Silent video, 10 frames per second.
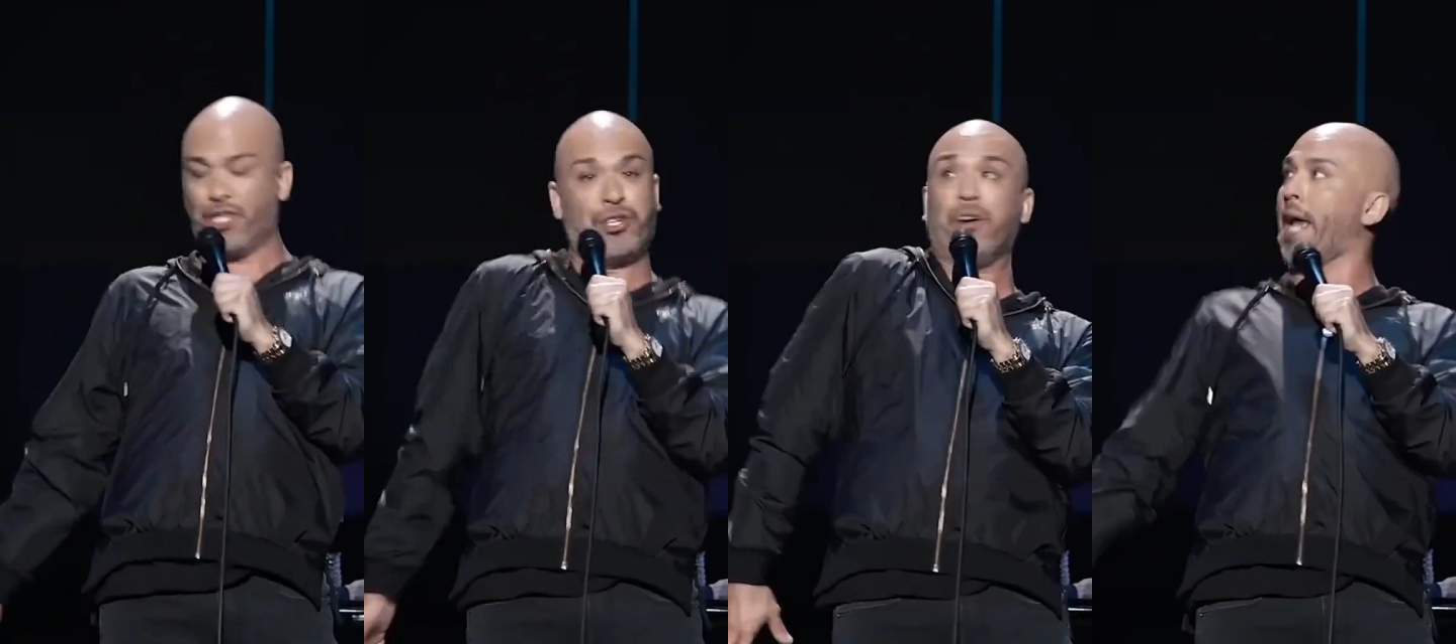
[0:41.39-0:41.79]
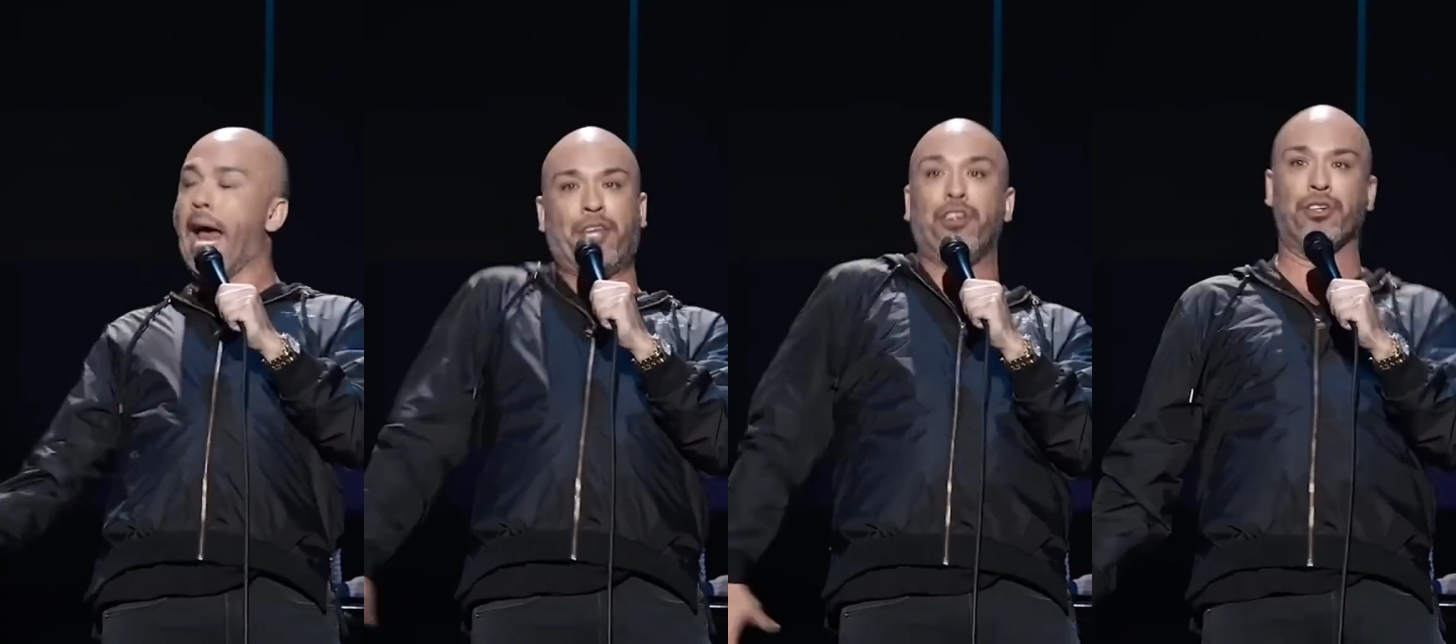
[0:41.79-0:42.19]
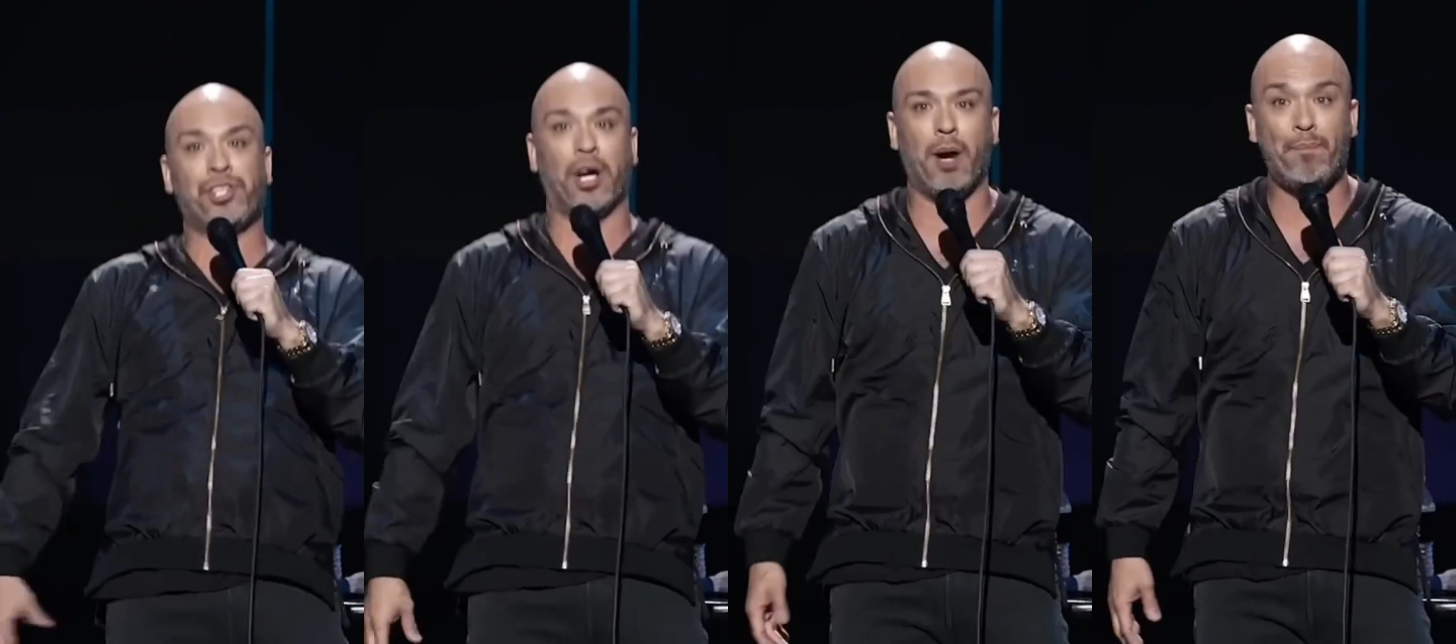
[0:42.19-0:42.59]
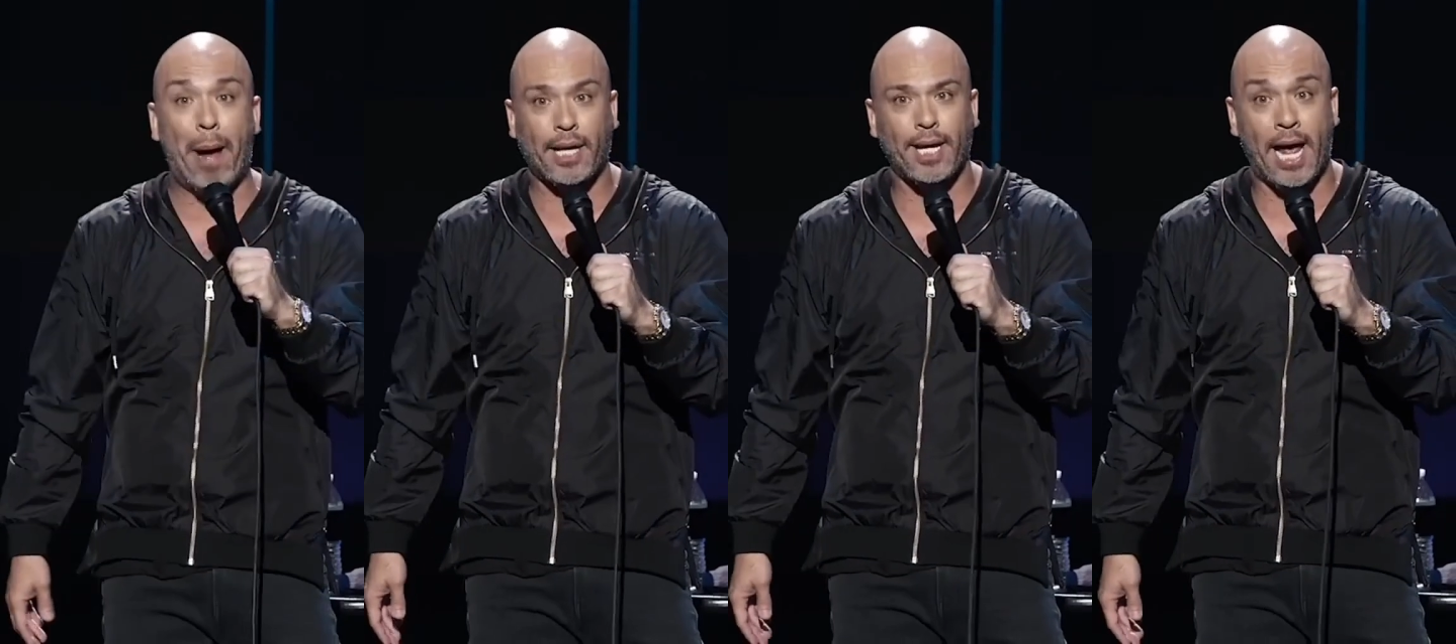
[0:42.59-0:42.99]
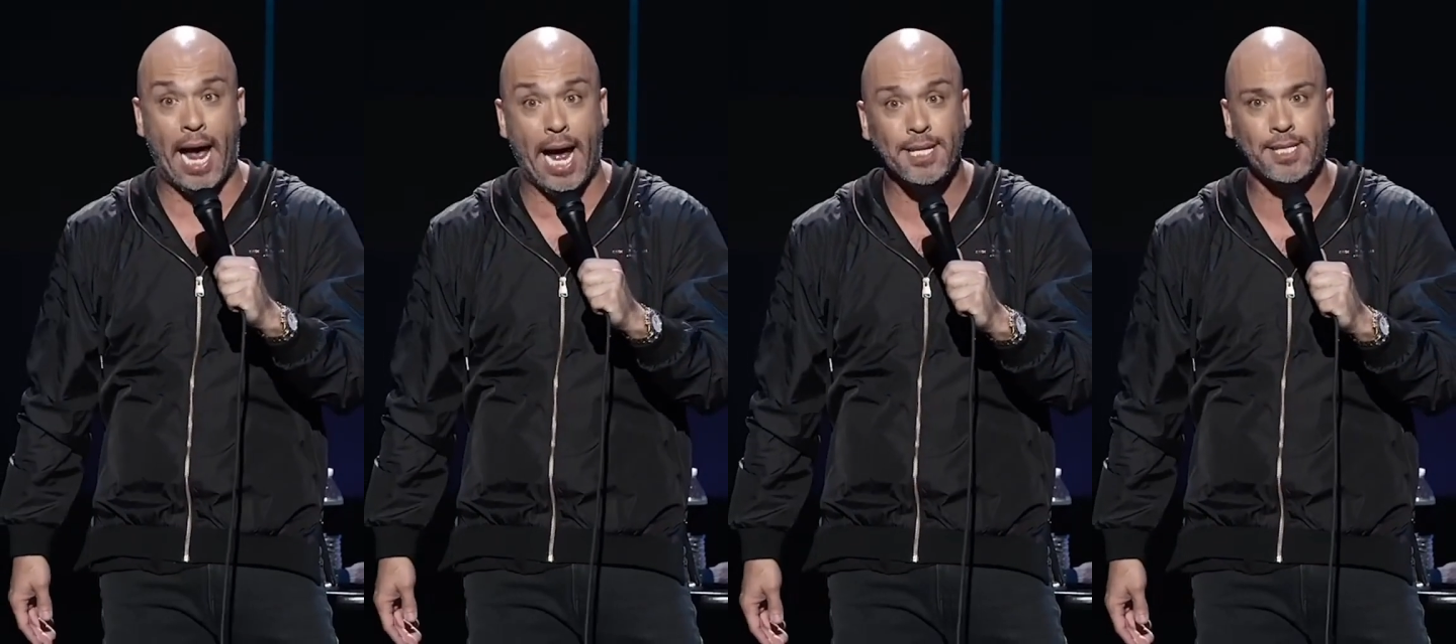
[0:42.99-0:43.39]
you can't use your fucking
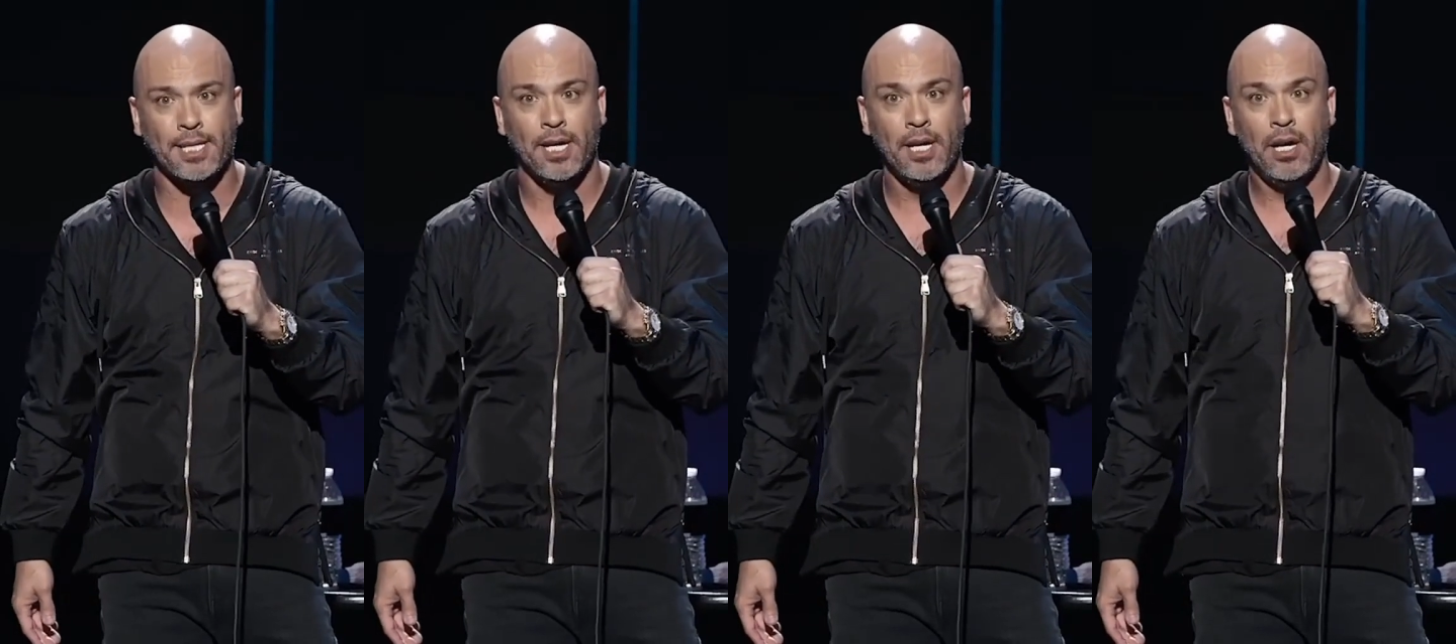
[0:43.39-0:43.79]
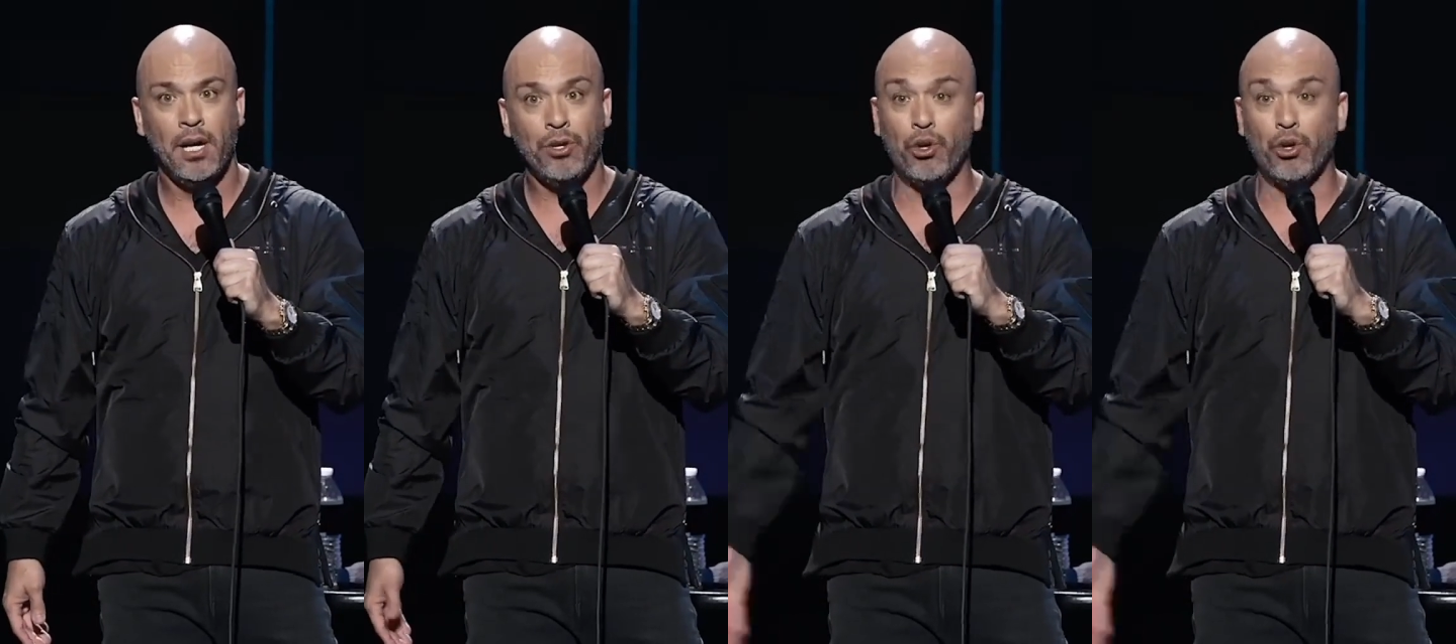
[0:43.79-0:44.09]
hands? You could